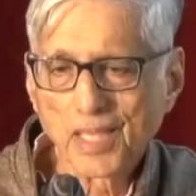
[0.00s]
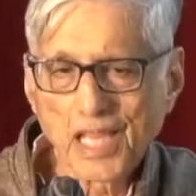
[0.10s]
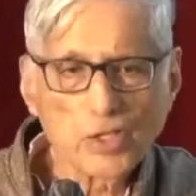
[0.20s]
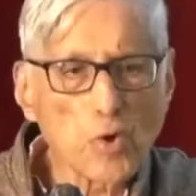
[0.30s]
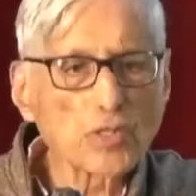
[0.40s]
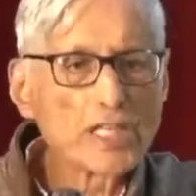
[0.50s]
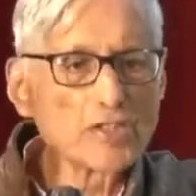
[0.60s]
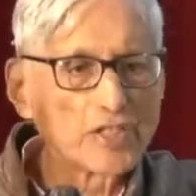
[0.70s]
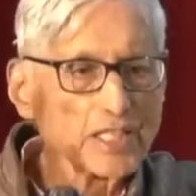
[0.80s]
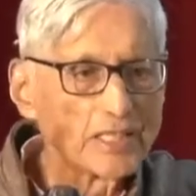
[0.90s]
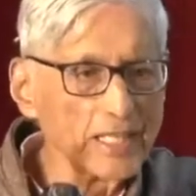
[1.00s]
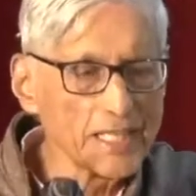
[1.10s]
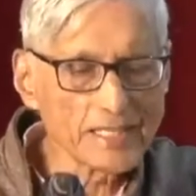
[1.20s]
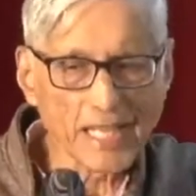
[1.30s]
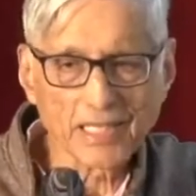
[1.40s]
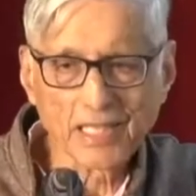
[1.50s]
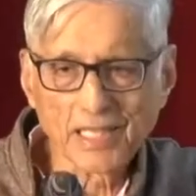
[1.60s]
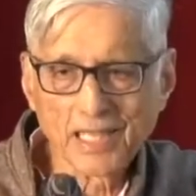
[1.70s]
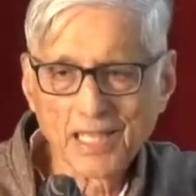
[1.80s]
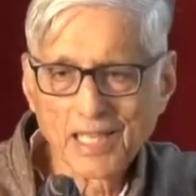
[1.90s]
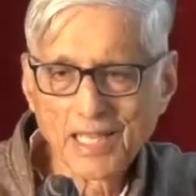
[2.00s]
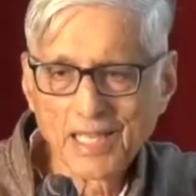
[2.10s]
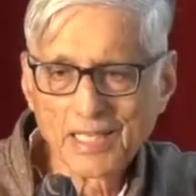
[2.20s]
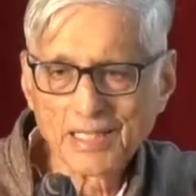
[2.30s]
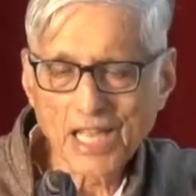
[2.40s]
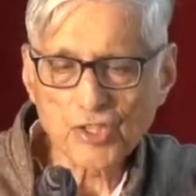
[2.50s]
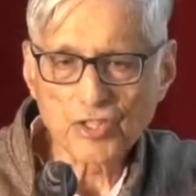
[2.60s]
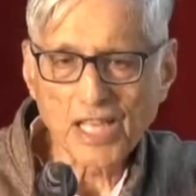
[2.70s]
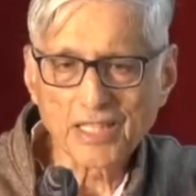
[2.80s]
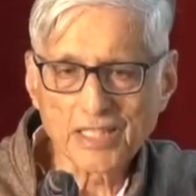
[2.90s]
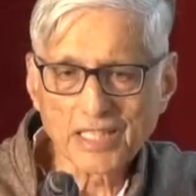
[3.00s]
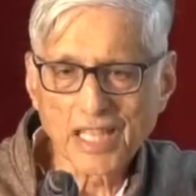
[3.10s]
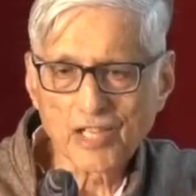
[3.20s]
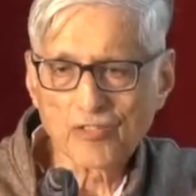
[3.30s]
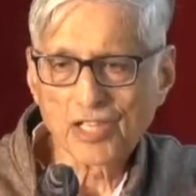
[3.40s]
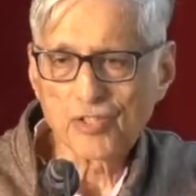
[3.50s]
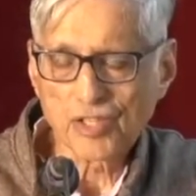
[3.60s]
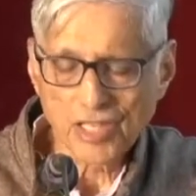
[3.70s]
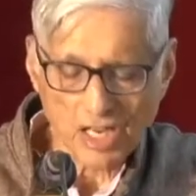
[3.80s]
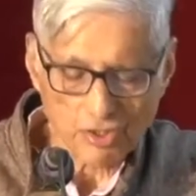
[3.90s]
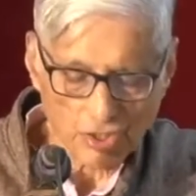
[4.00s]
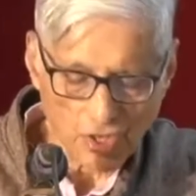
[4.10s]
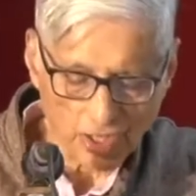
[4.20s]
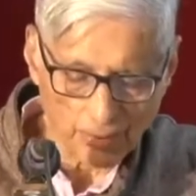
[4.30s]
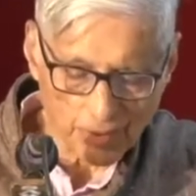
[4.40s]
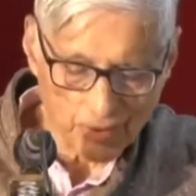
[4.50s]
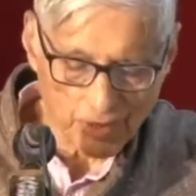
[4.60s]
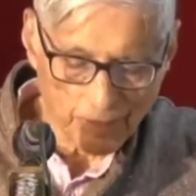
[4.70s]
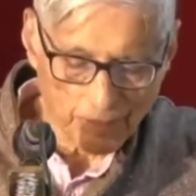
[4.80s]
In no country, he said, nationality and religion are synonymous.